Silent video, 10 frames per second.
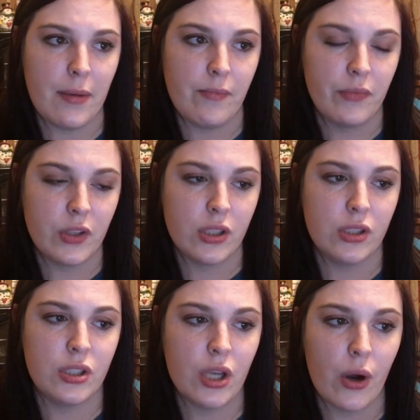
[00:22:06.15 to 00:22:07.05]
Um,
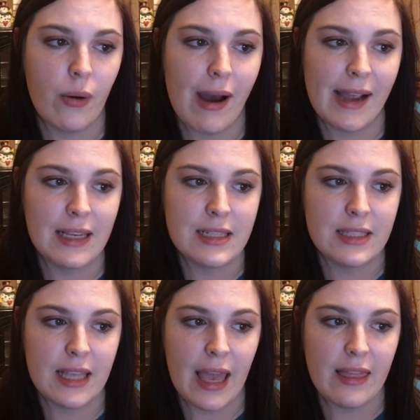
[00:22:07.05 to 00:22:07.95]
so I can
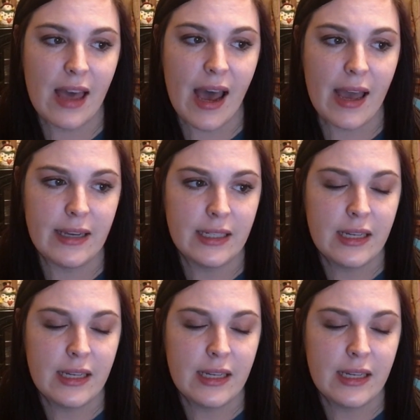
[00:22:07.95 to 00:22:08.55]
say that